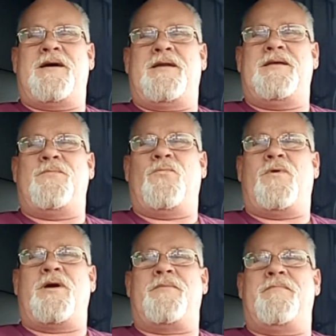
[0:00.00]
I didn't
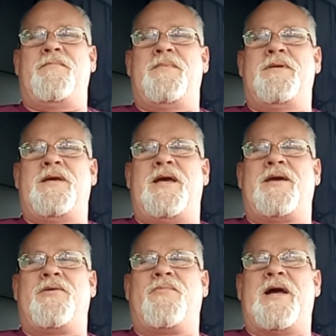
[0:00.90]
want them
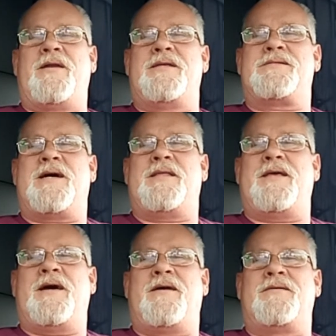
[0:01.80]
hanging around inside
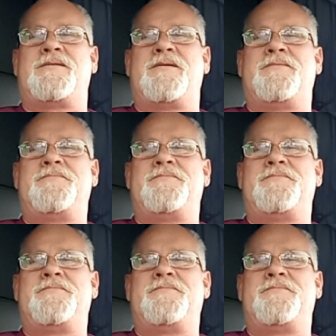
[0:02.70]
the house.